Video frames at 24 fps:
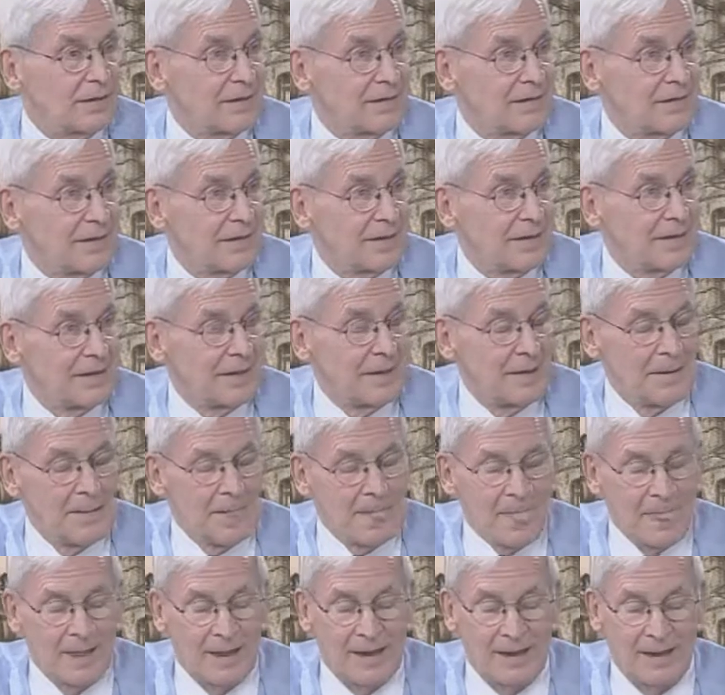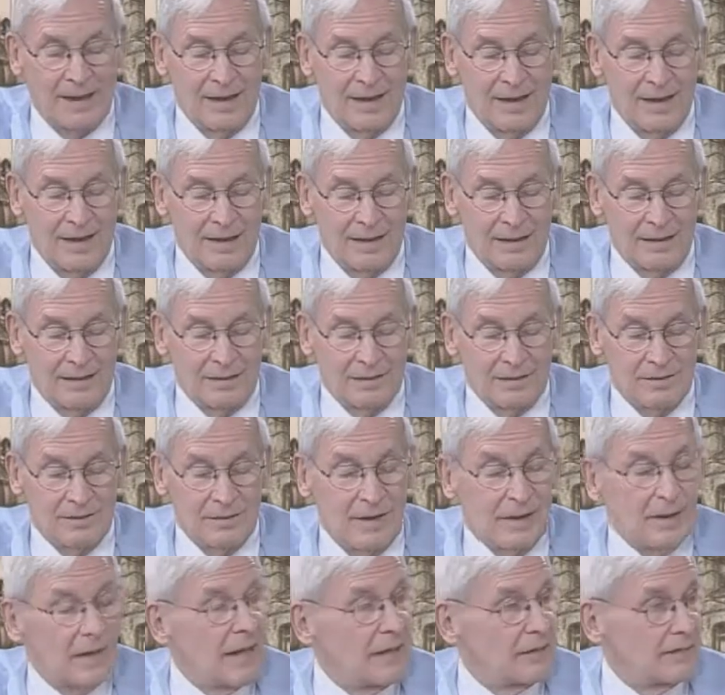Wow! And
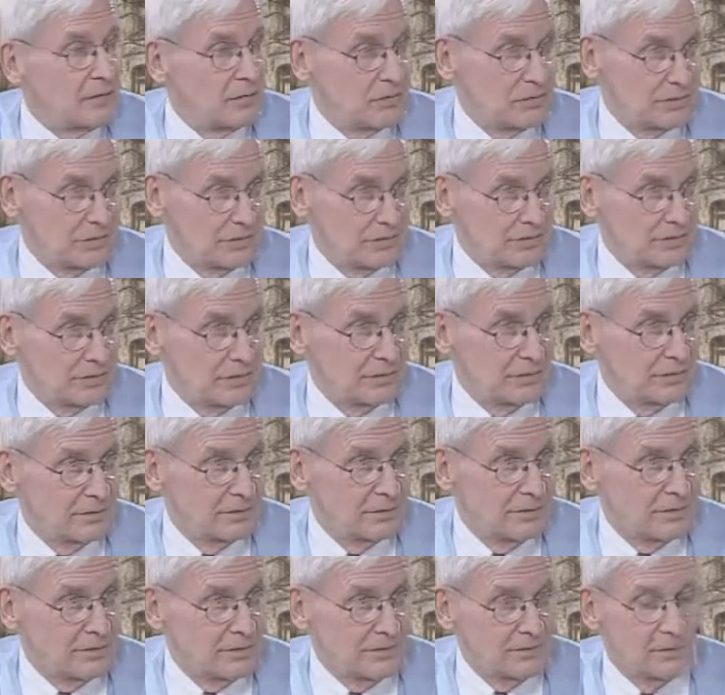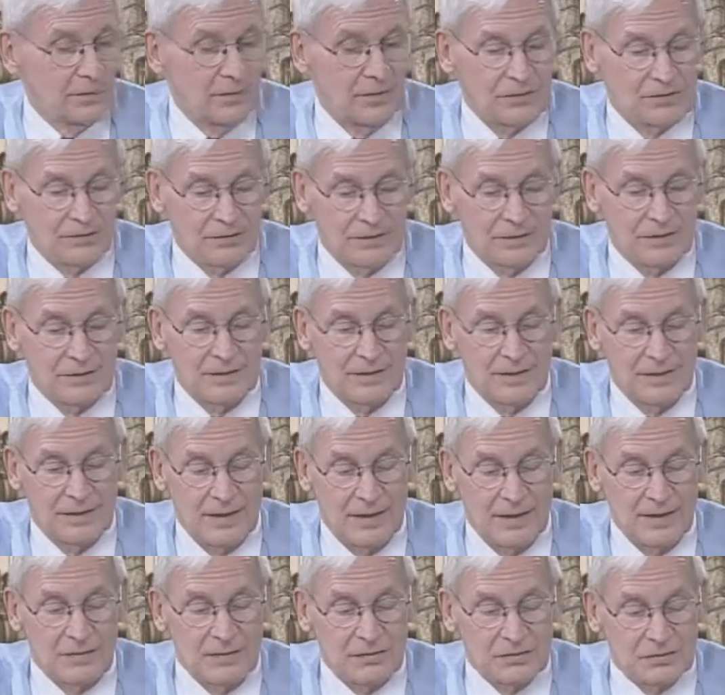they had no children. Unfortunately, they
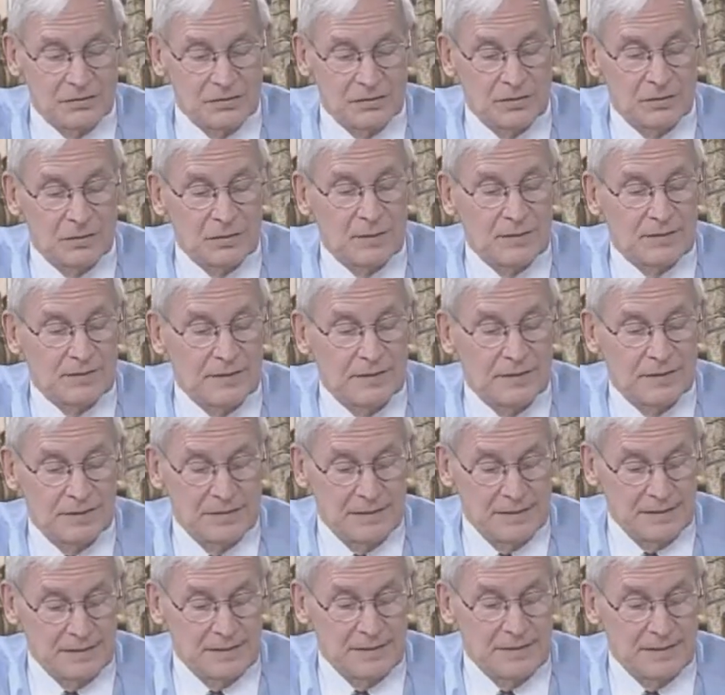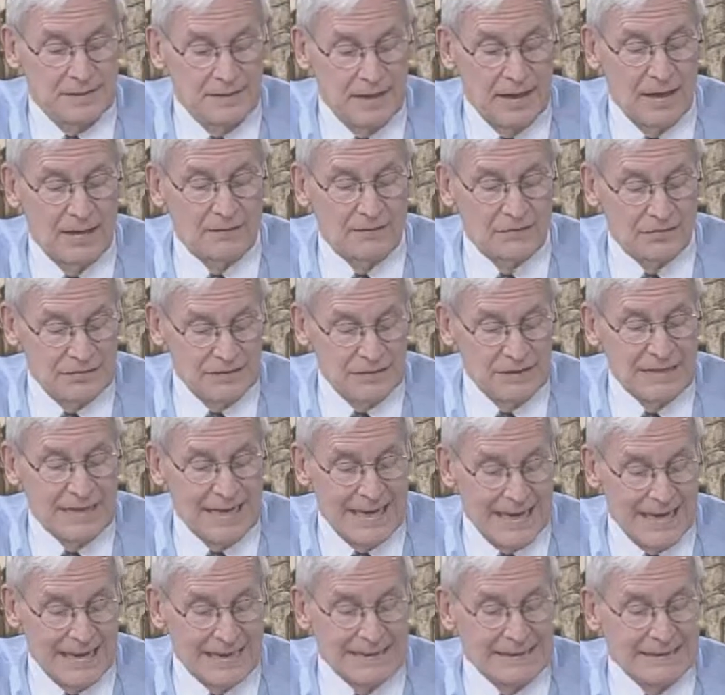had no children, but they did have, she
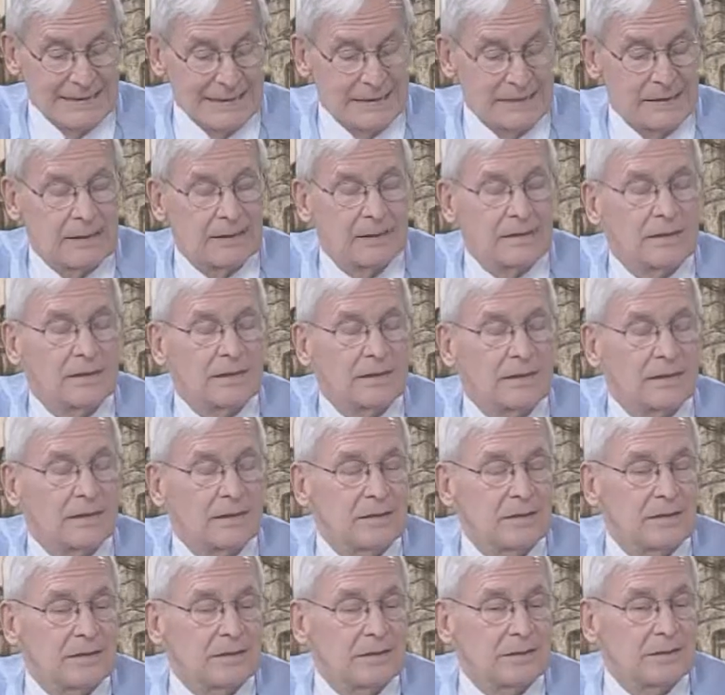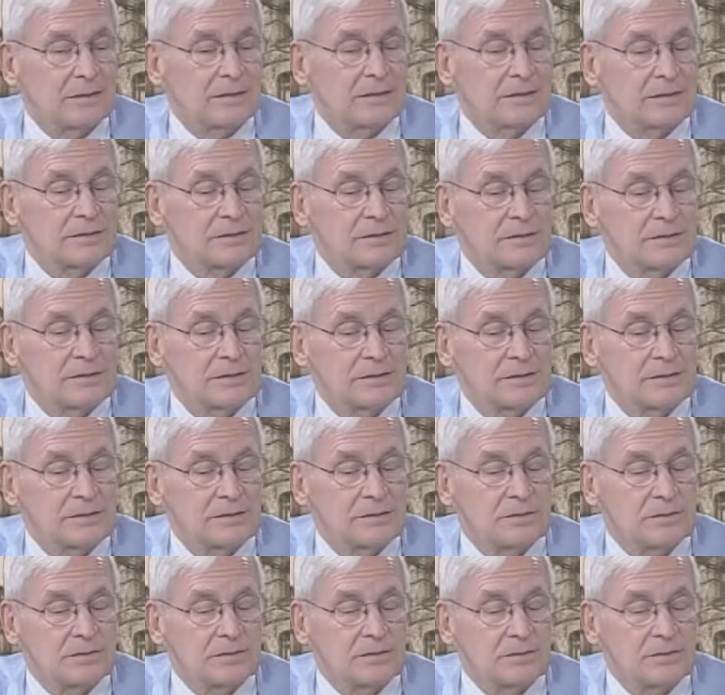had uh,
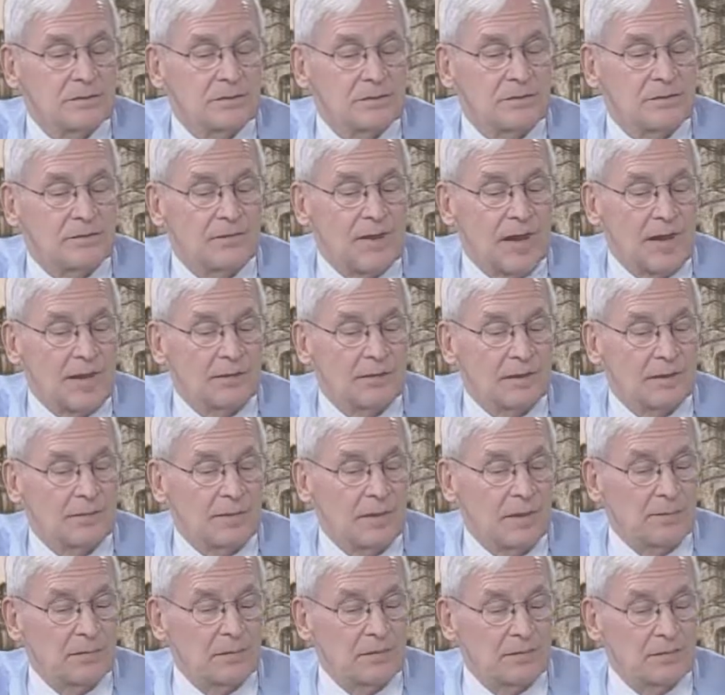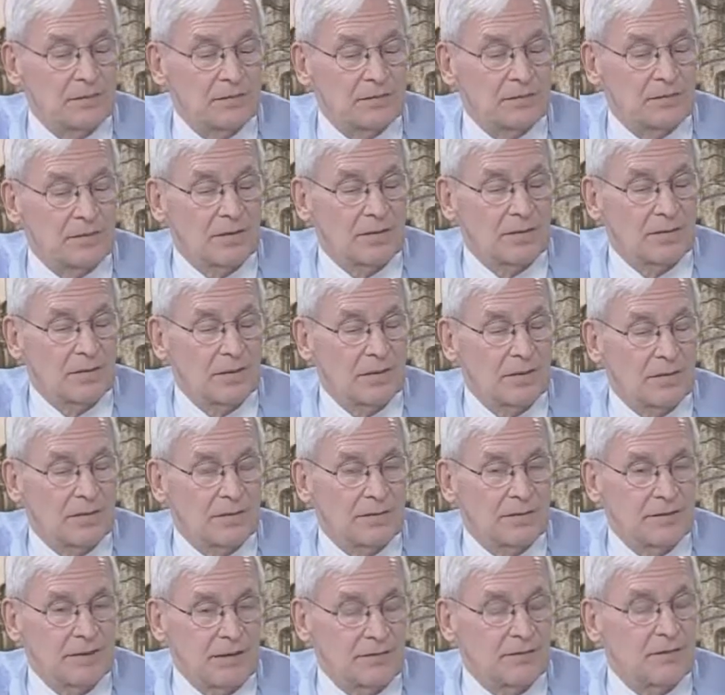family members, uh, uh,
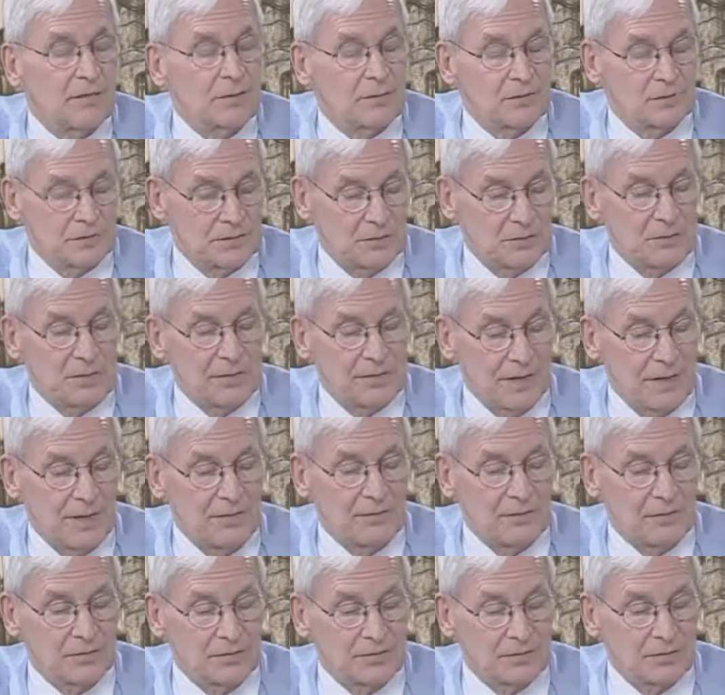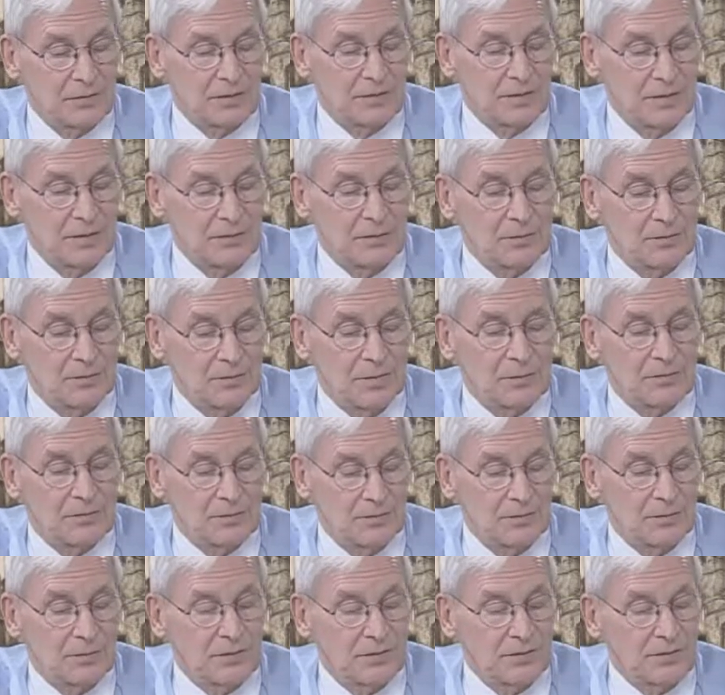nephews, and what have you. So they they were
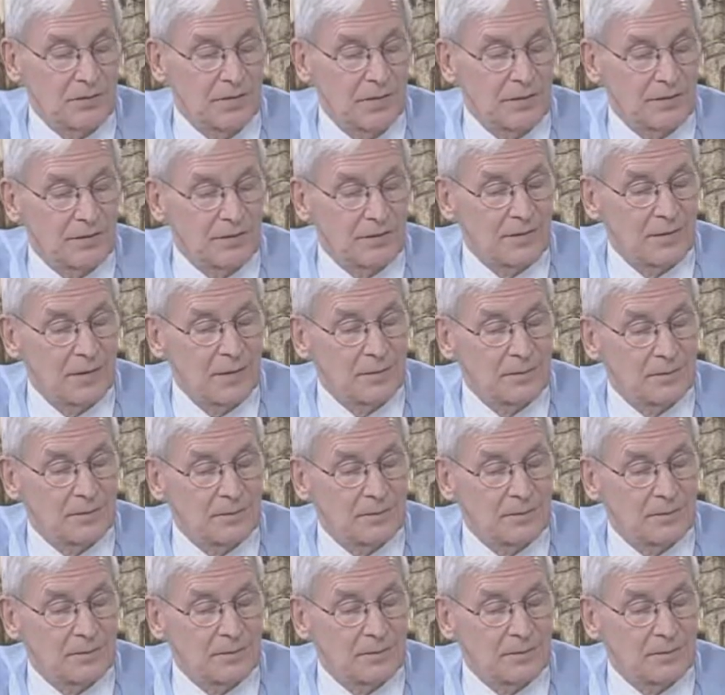very fond. Well, Dave, we have